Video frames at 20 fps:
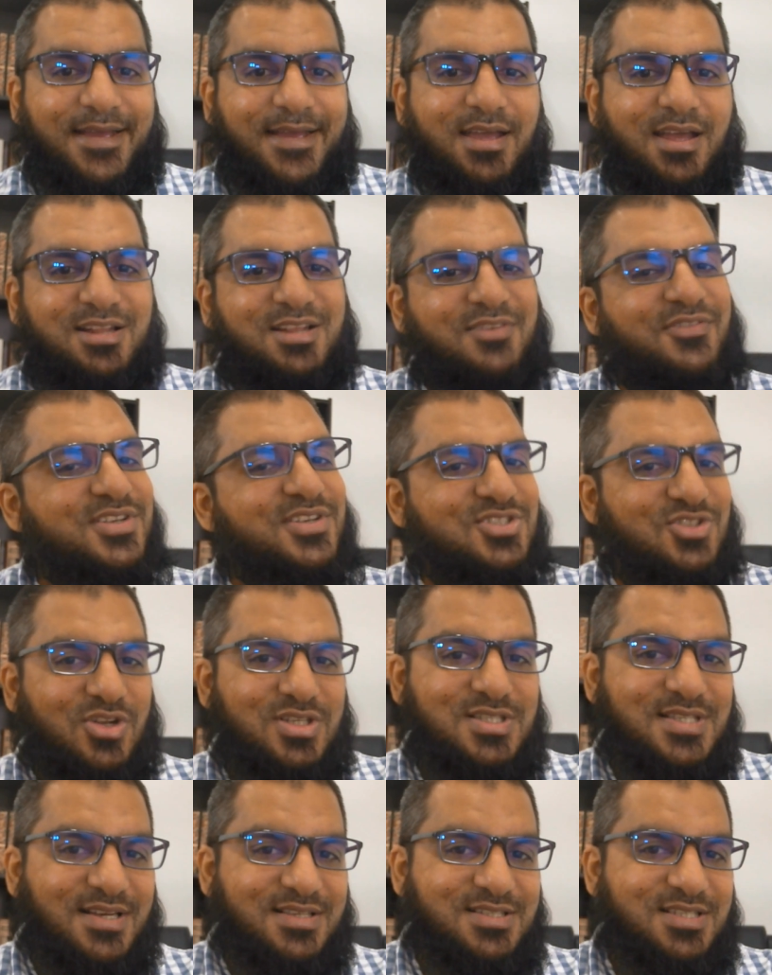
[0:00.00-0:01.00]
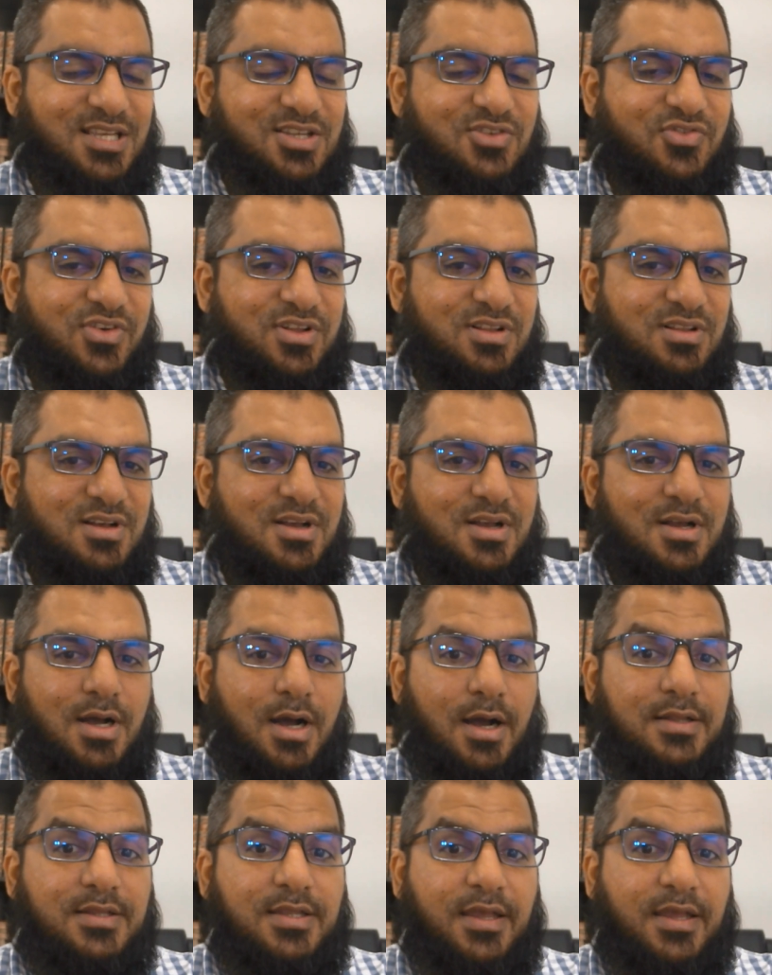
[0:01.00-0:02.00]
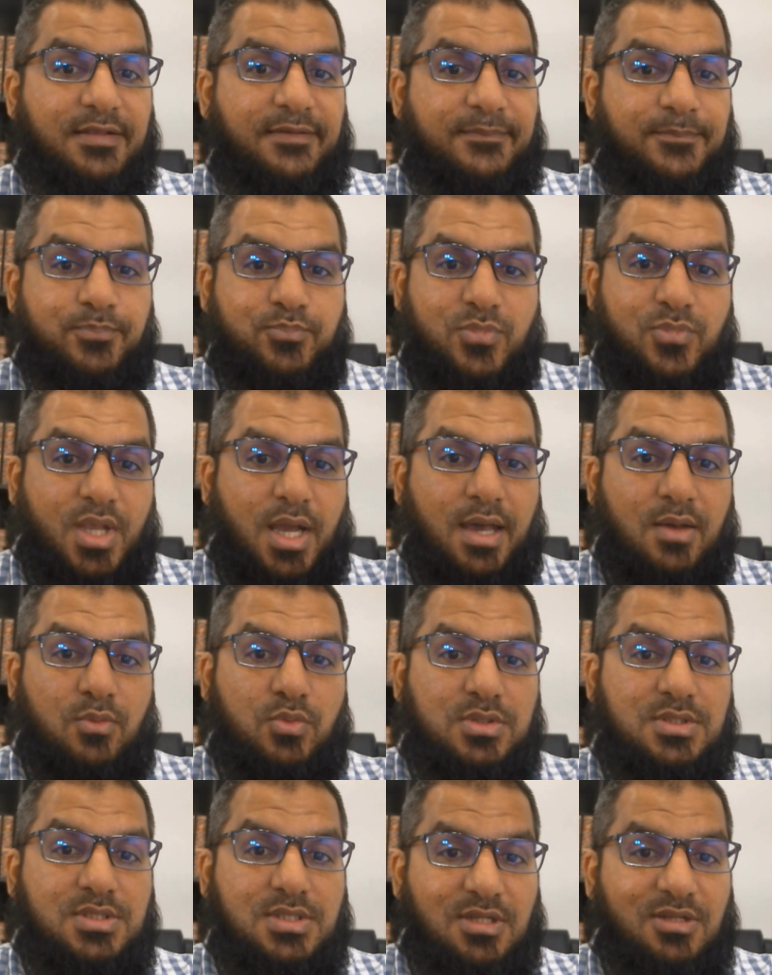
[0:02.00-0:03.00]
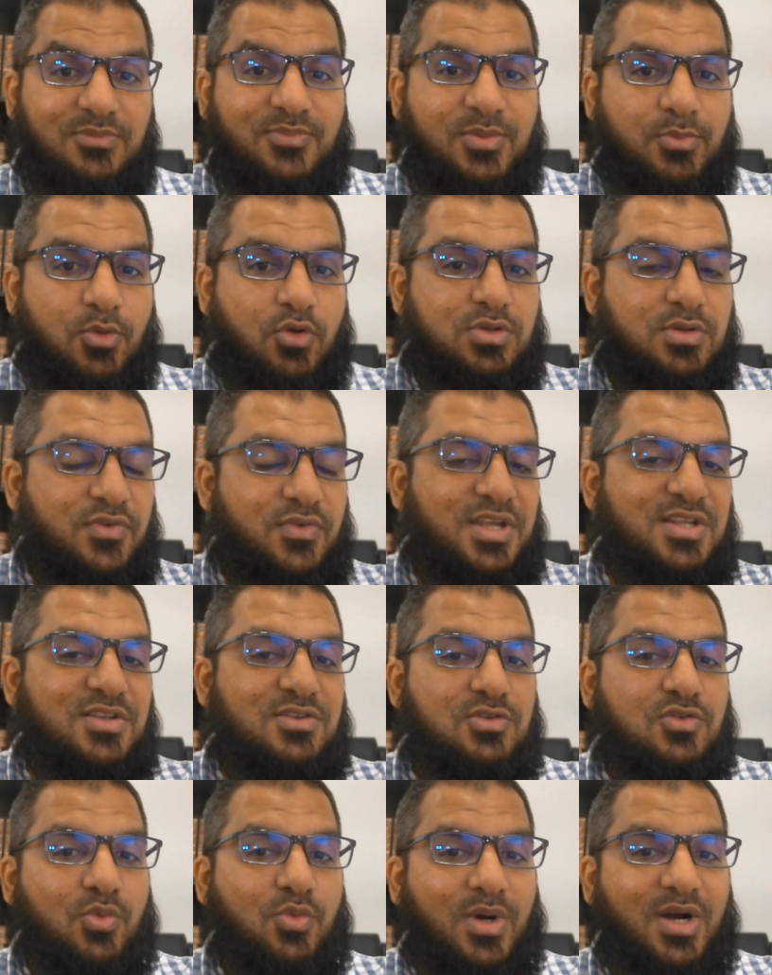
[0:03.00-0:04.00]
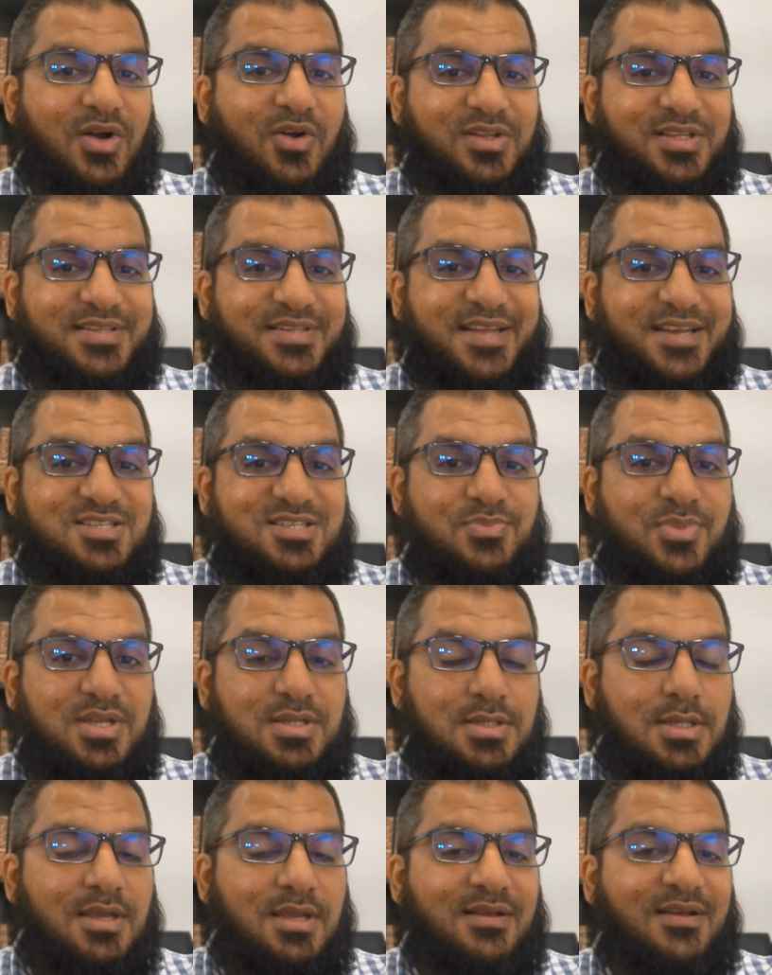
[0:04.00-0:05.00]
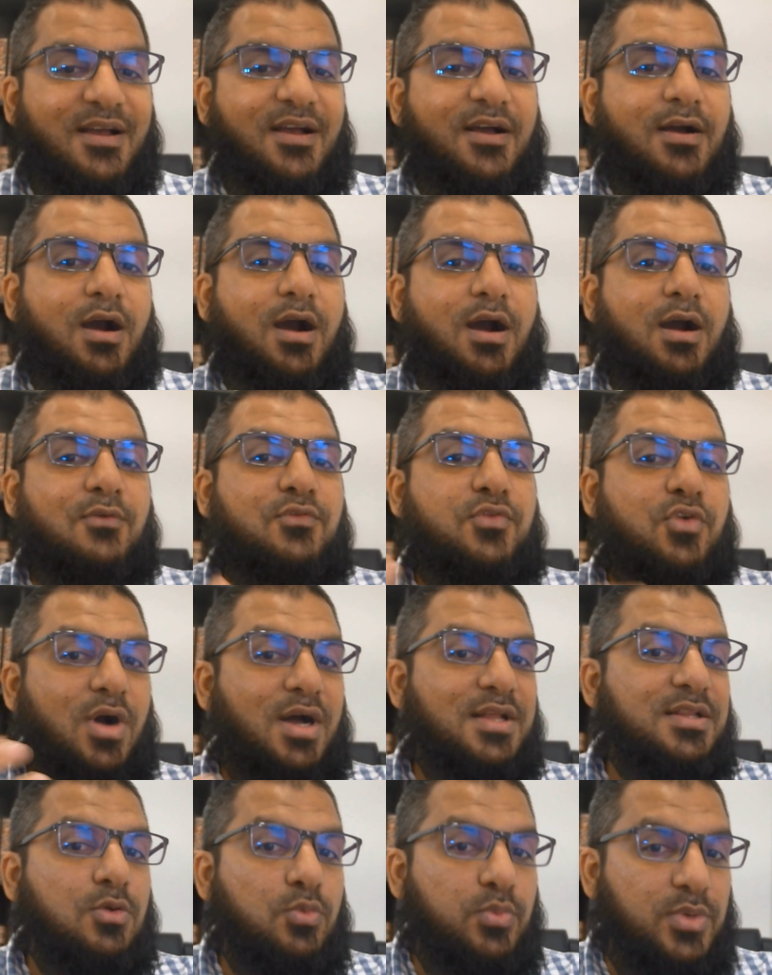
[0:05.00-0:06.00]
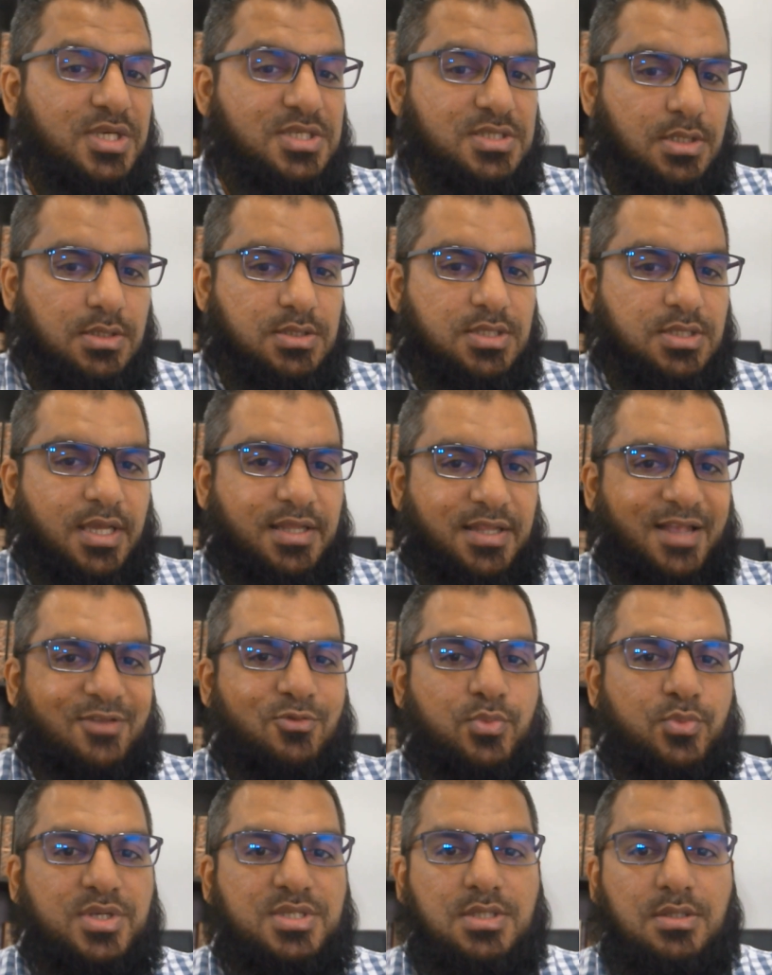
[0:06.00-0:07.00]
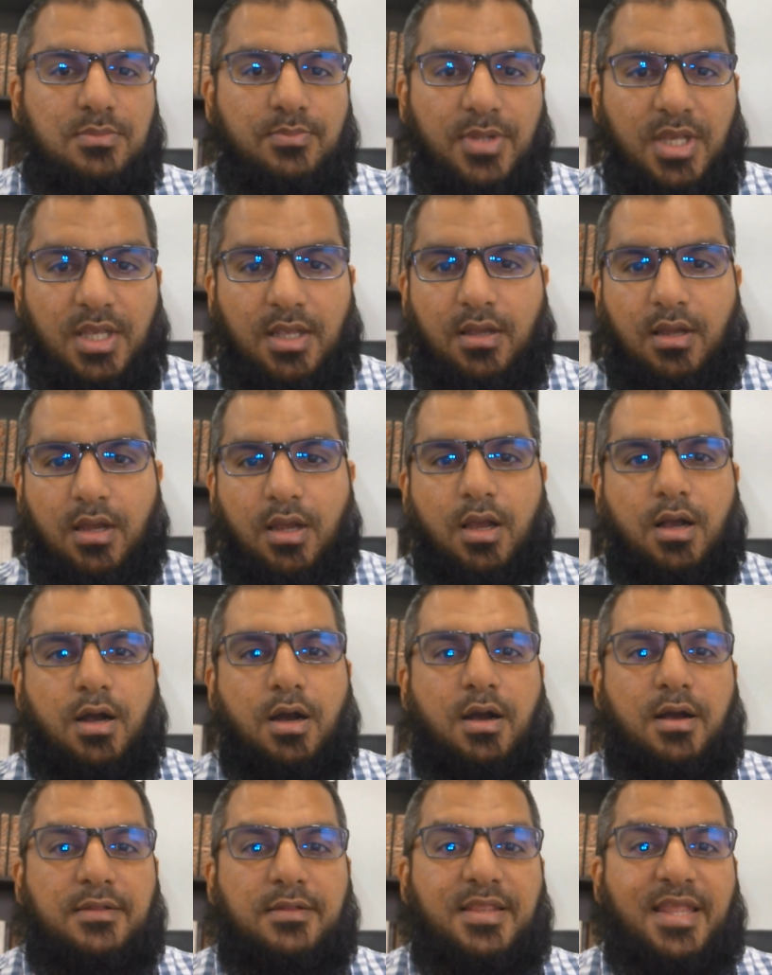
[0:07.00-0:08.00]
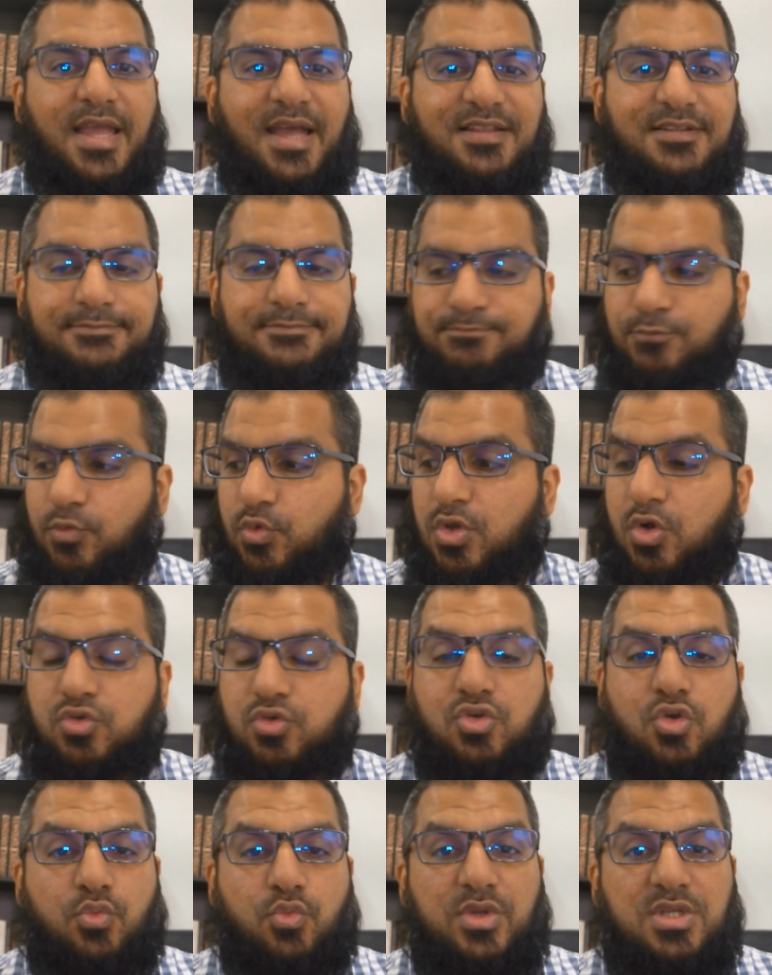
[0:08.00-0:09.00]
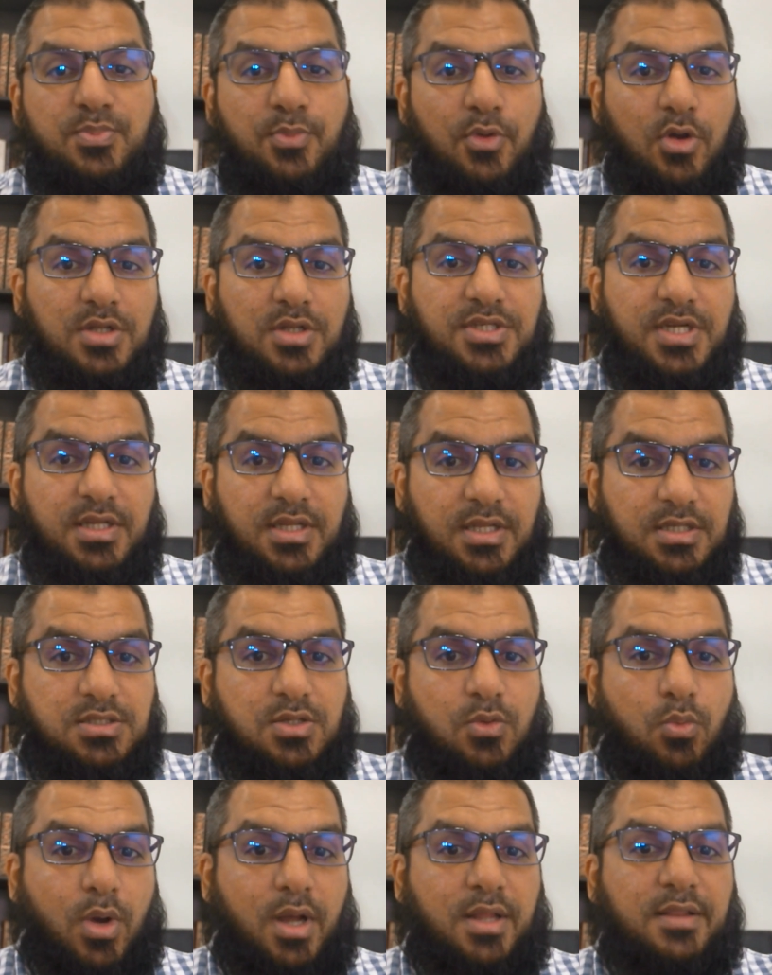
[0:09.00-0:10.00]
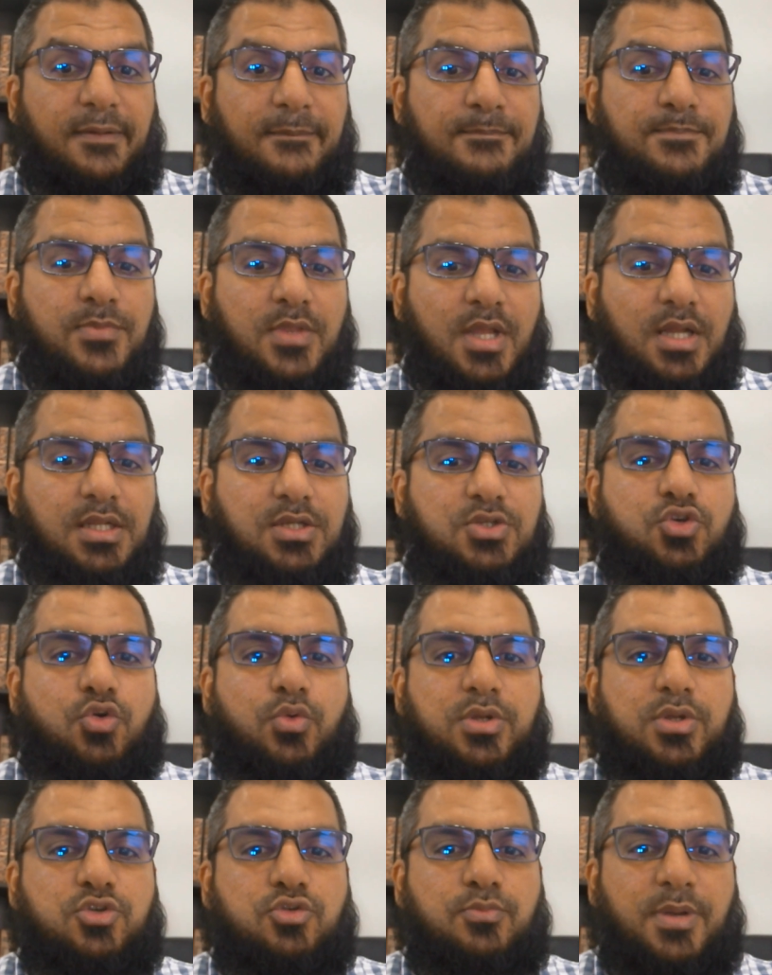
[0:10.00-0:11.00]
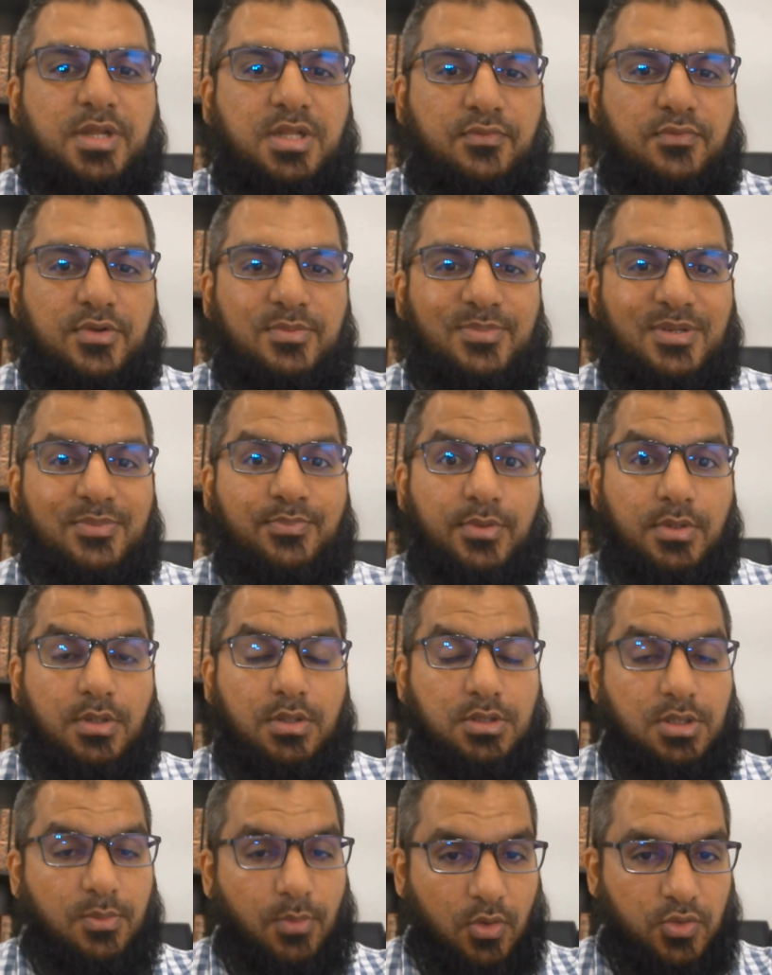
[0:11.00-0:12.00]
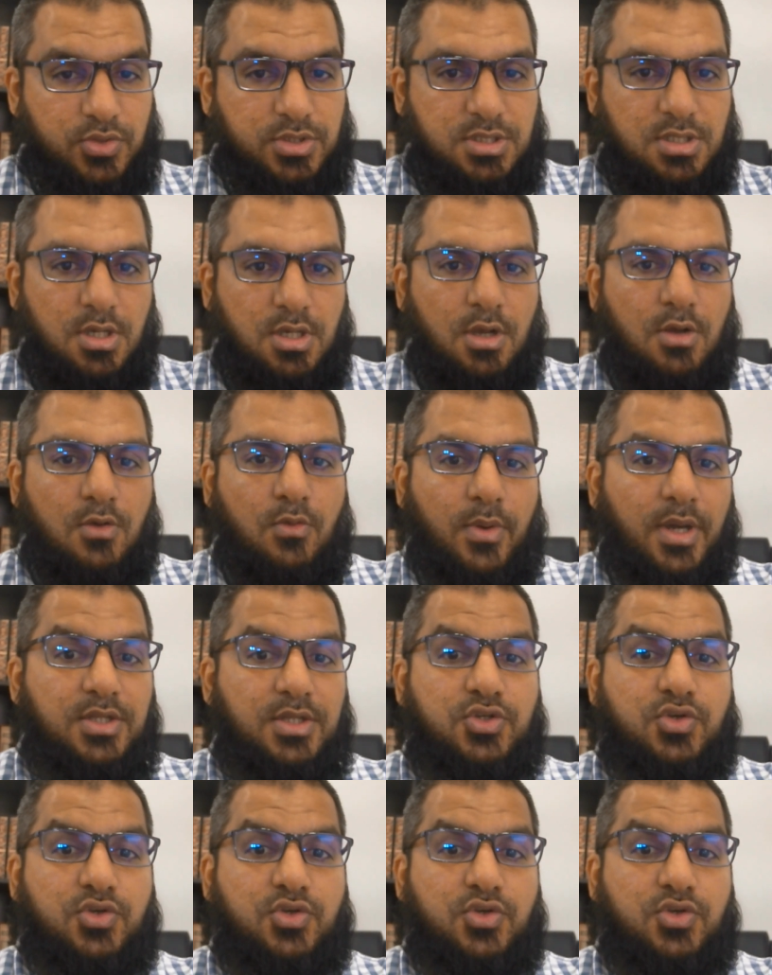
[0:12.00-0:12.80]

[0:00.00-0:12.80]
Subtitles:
And if it's not successful, then I would still be motivated to work on the next big thing for other reasons. And that reason being that we don't know which project is the one that is going to benefit people the most, right?